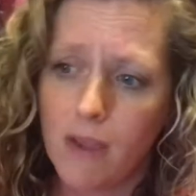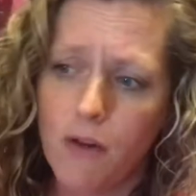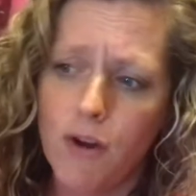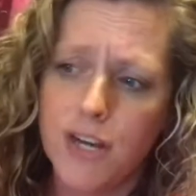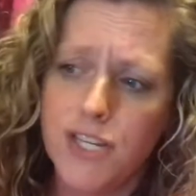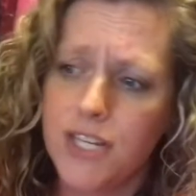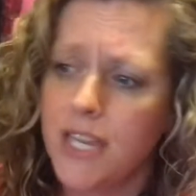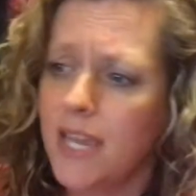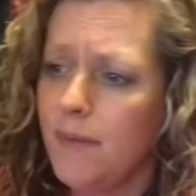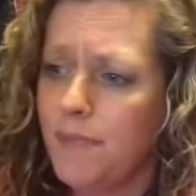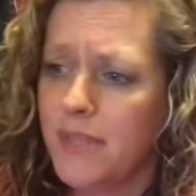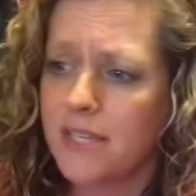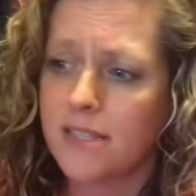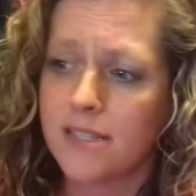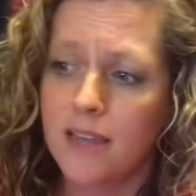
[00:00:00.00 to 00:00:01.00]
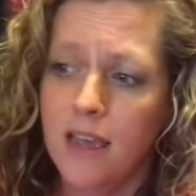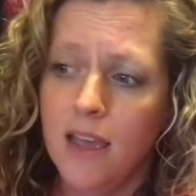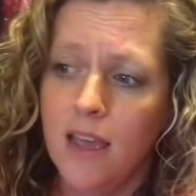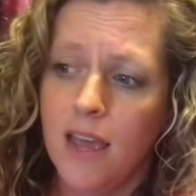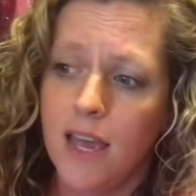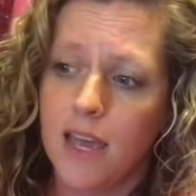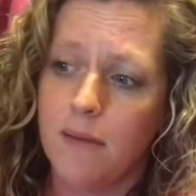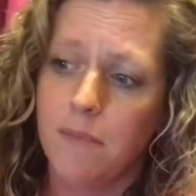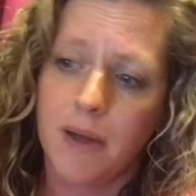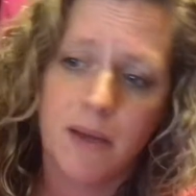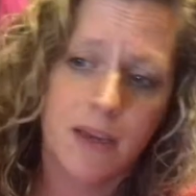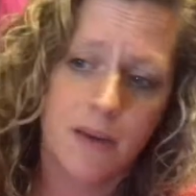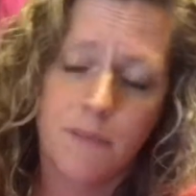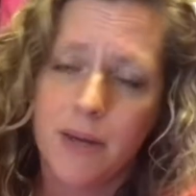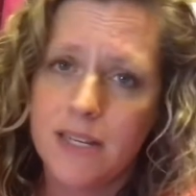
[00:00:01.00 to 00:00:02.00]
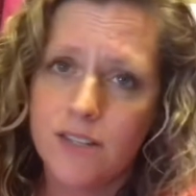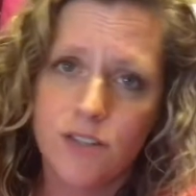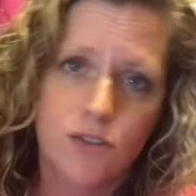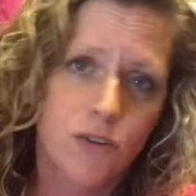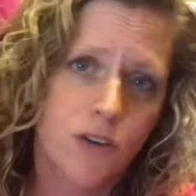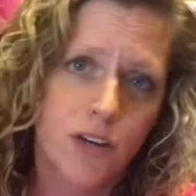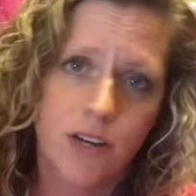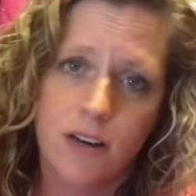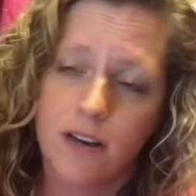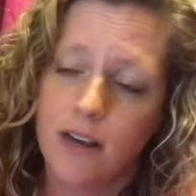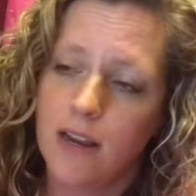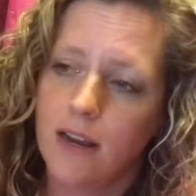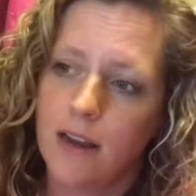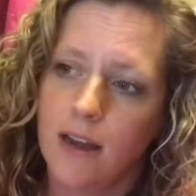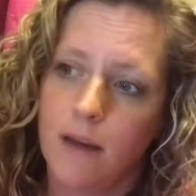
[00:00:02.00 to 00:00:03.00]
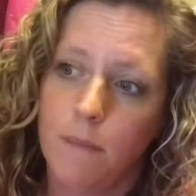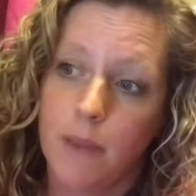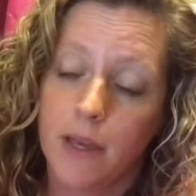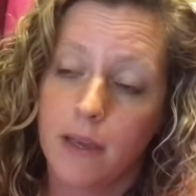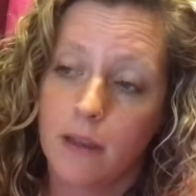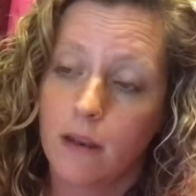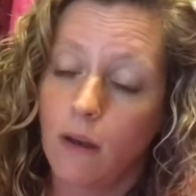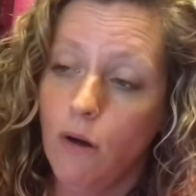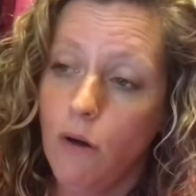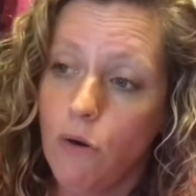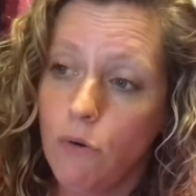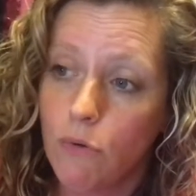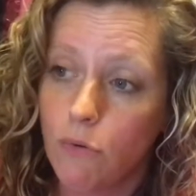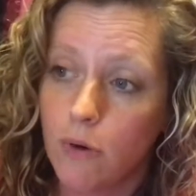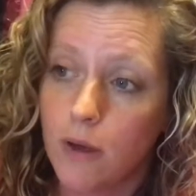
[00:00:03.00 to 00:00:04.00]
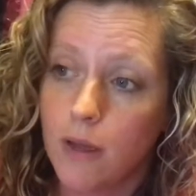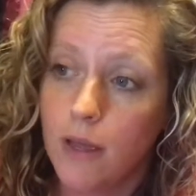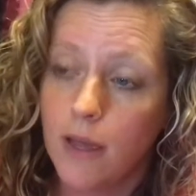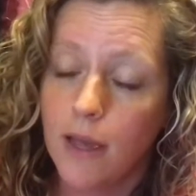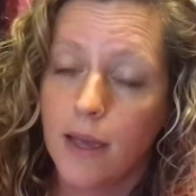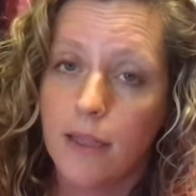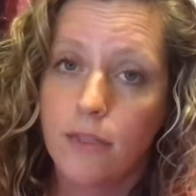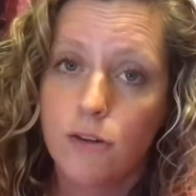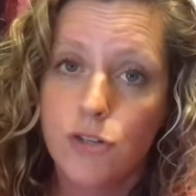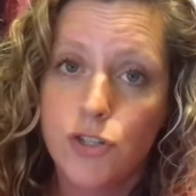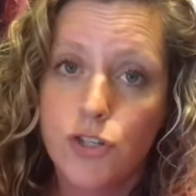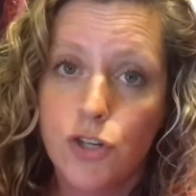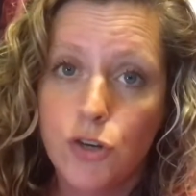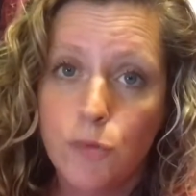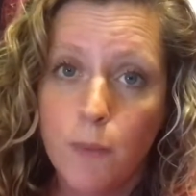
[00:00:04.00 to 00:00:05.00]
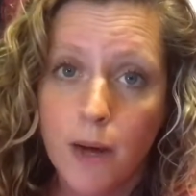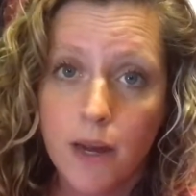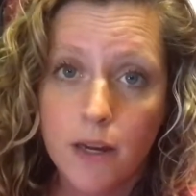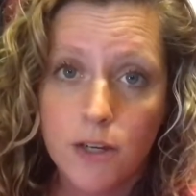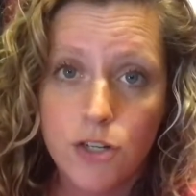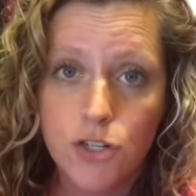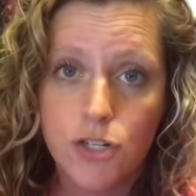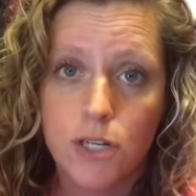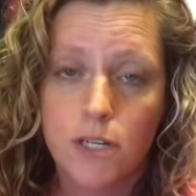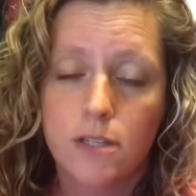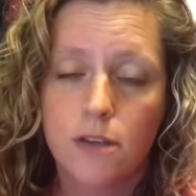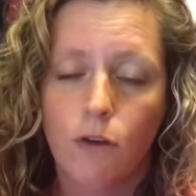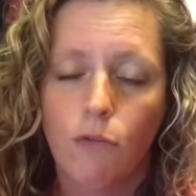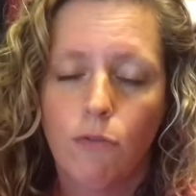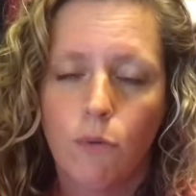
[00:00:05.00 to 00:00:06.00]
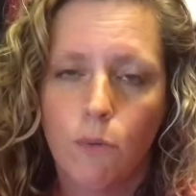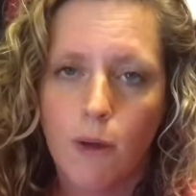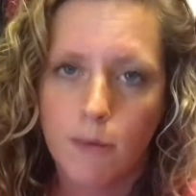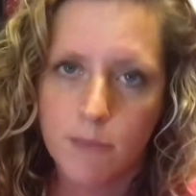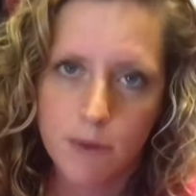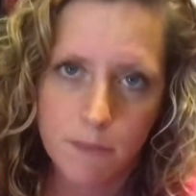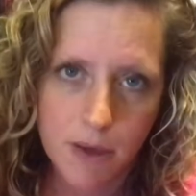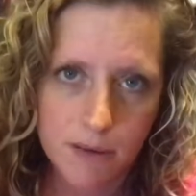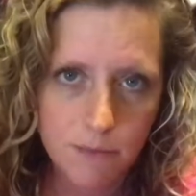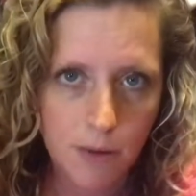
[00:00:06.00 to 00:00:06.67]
or I should keep this. It might do good. And I'm like, no. There's too much. It's overwhelming my